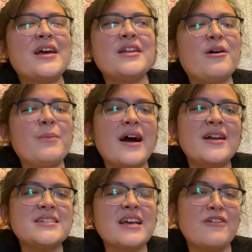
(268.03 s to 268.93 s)
No, but
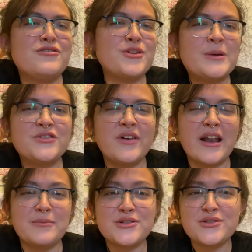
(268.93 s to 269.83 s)
honestly, I have so much fun.
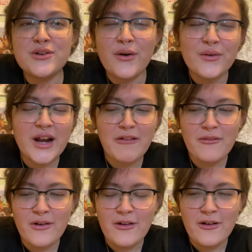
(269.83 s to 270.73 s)
I'm so
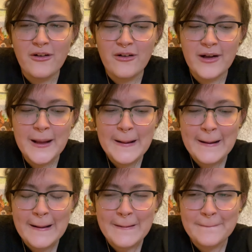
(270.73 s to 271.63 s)
grateful.
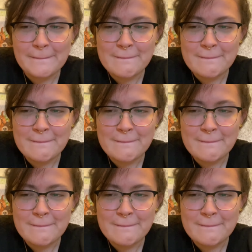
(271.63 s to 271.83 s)
Oh